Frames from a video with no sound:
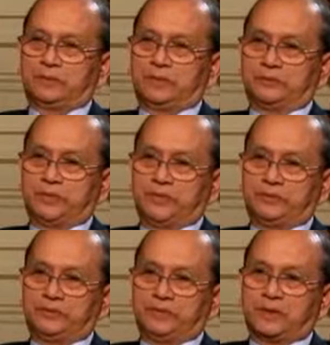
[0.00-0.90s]
crimes
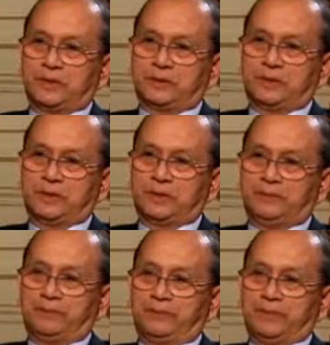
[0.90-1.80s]
and crimes against
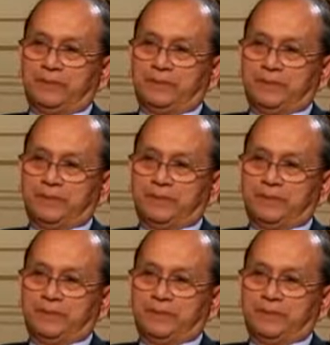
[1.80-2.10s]
humanity.